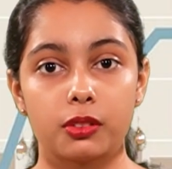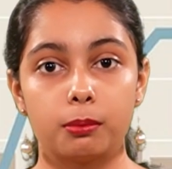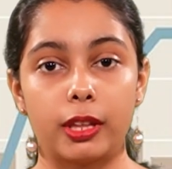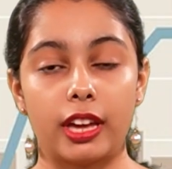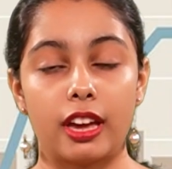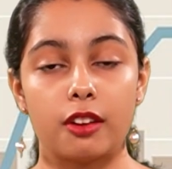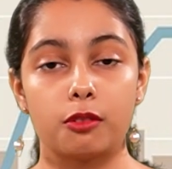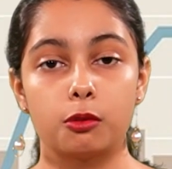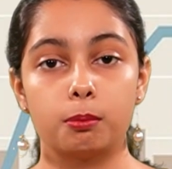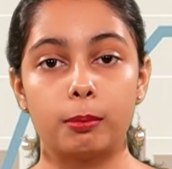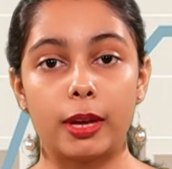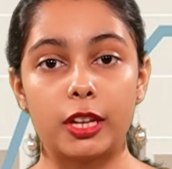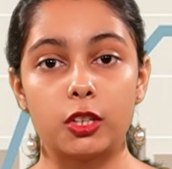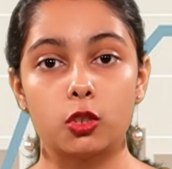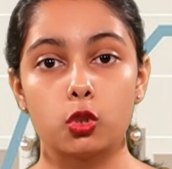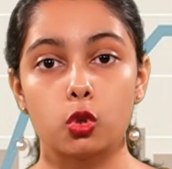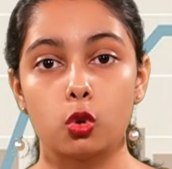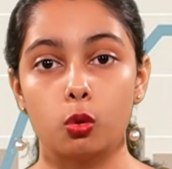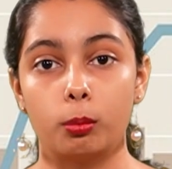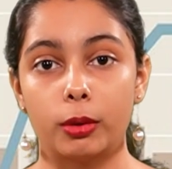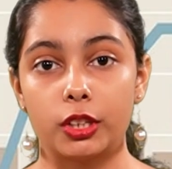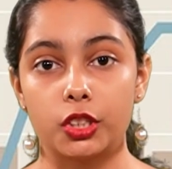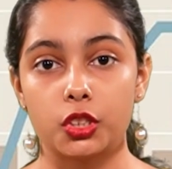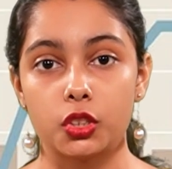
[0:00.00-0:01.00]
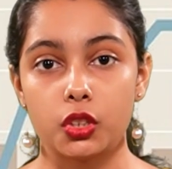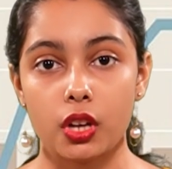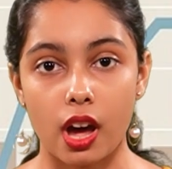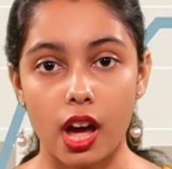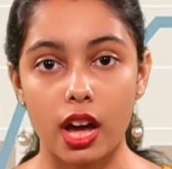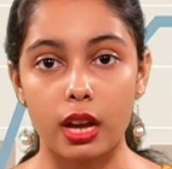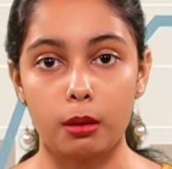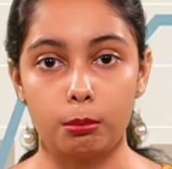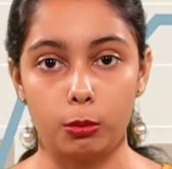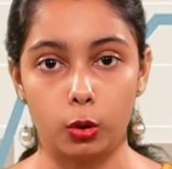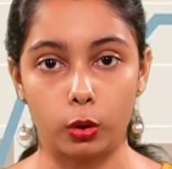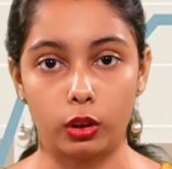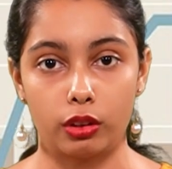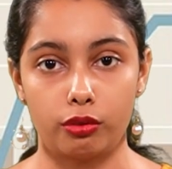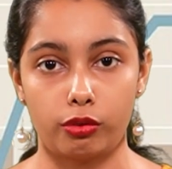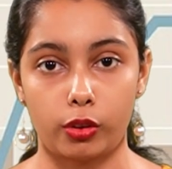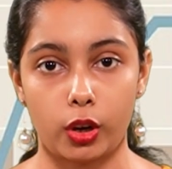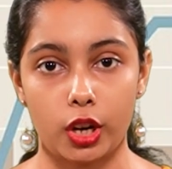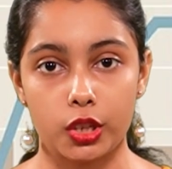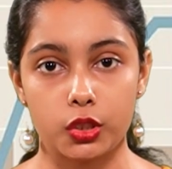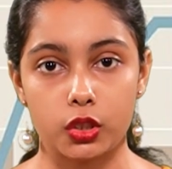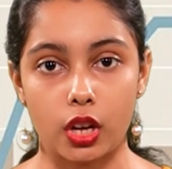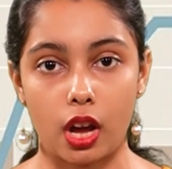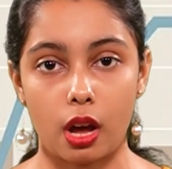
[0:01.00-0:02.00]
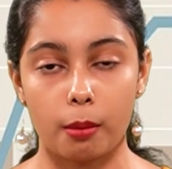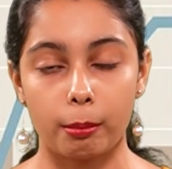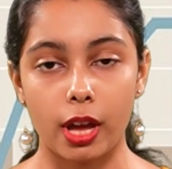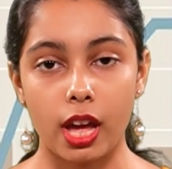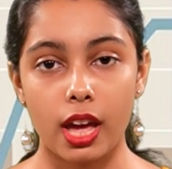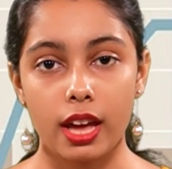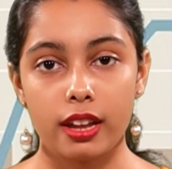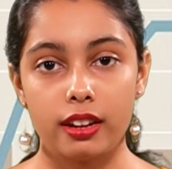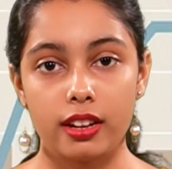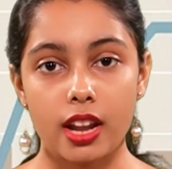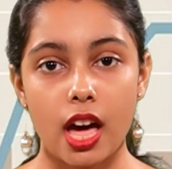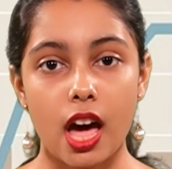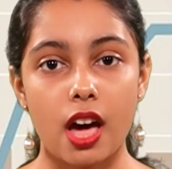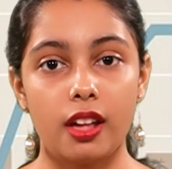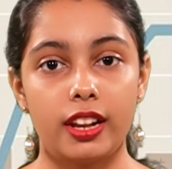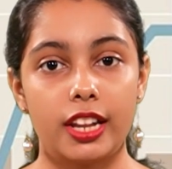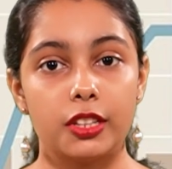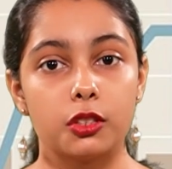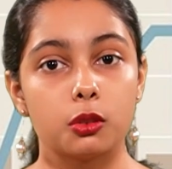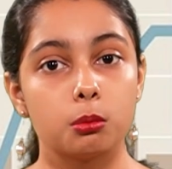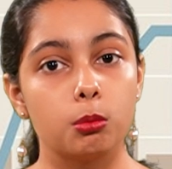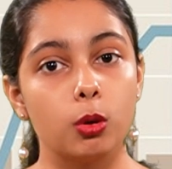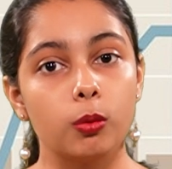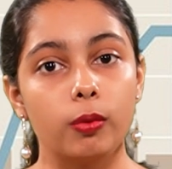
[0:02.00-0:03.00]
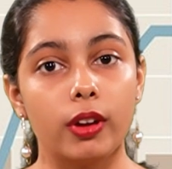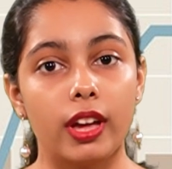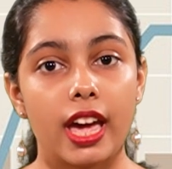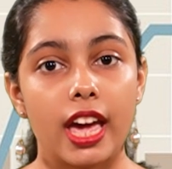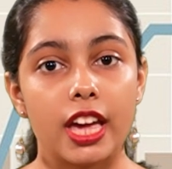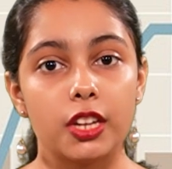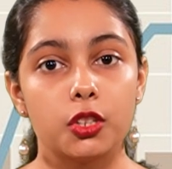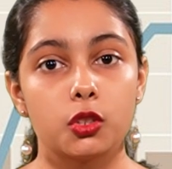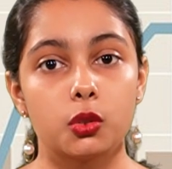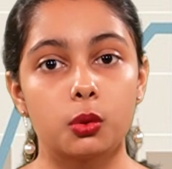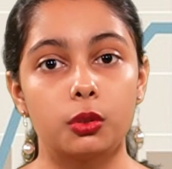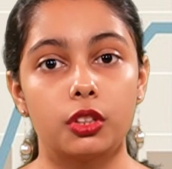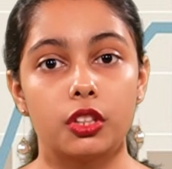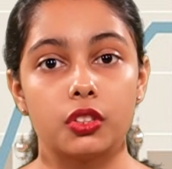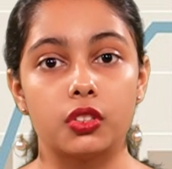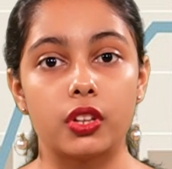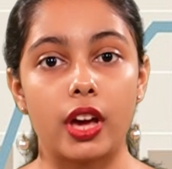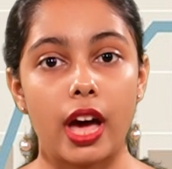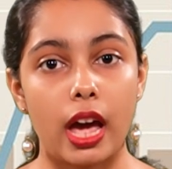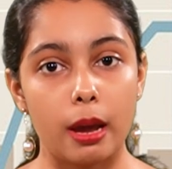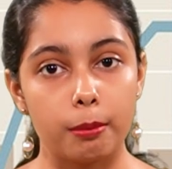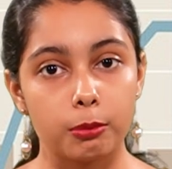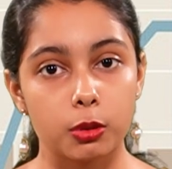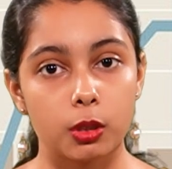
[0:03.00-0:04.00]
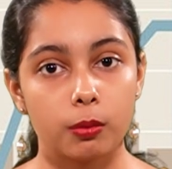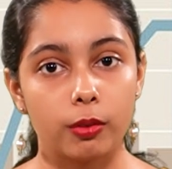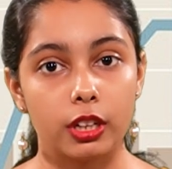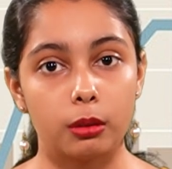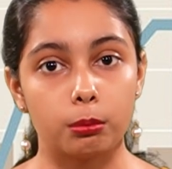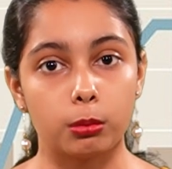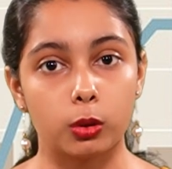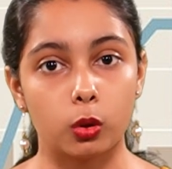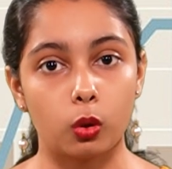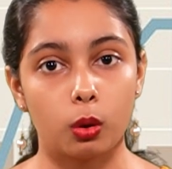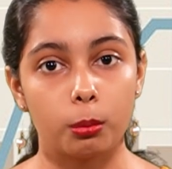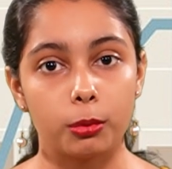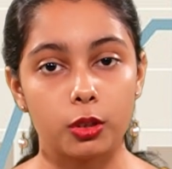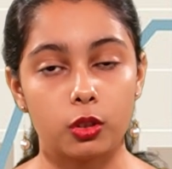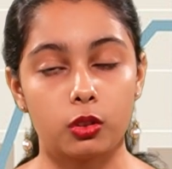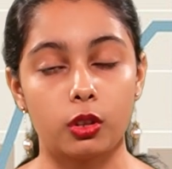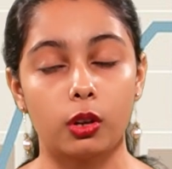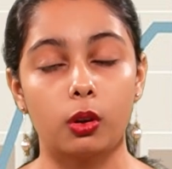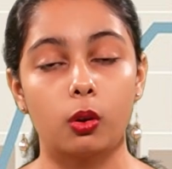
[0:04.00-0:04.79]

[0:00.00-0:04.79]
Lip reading: they have spent too much time looking for a job. Now let's move ahead to the types of unemployment or the